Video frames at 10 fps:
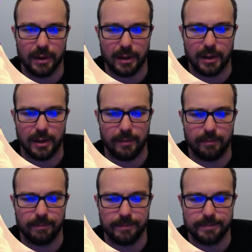
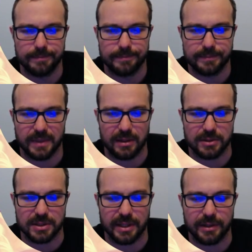and I'll
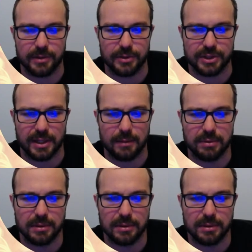just take a new shop.